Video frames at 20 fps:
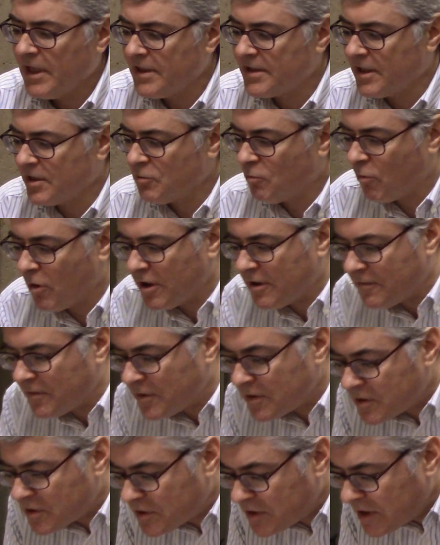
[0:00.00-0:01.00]
He says, one
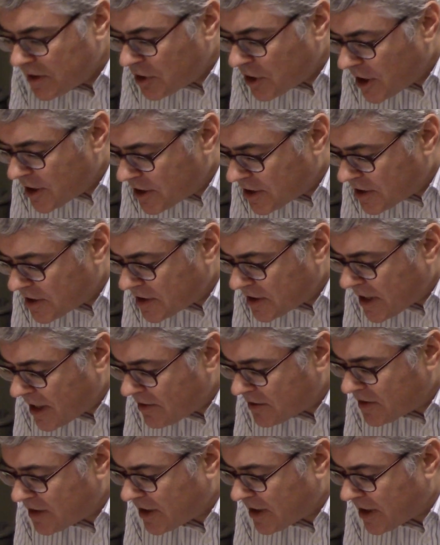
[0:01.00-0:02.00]
of the judges is
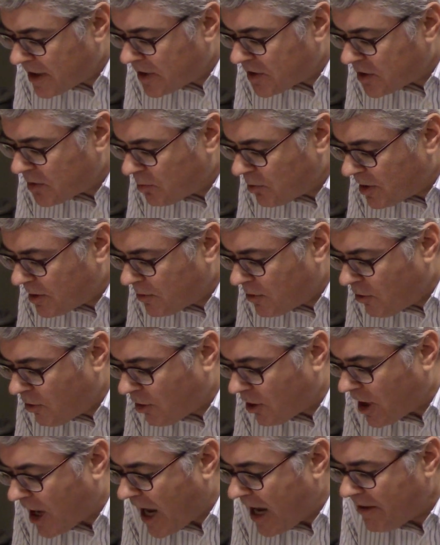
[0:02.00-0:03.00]
now sitting on the Supreme
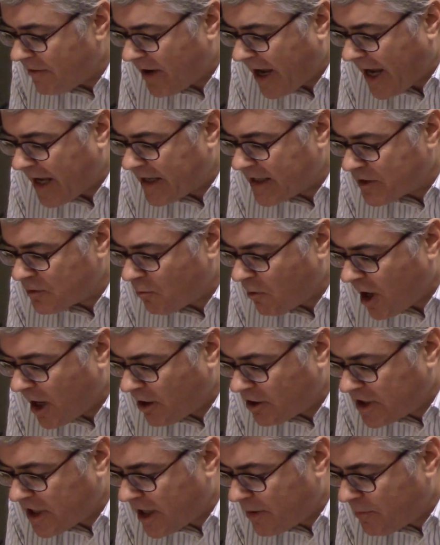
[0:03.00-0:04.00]
Court. I have had his
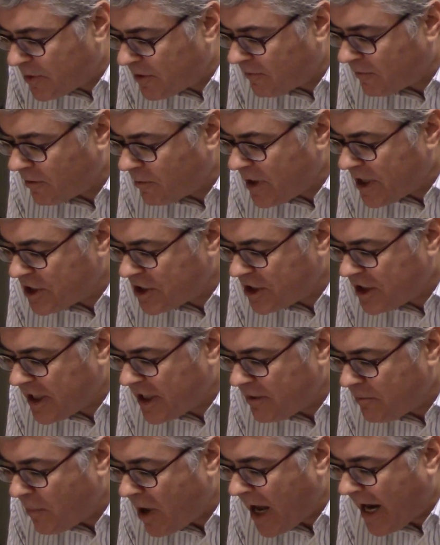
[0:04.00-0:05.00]
wiretap
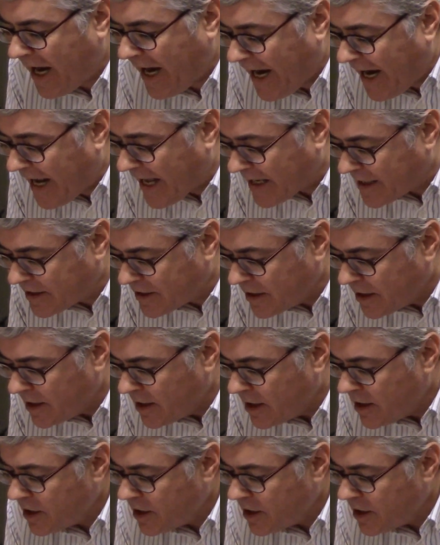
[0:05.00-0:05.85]
information in my hand.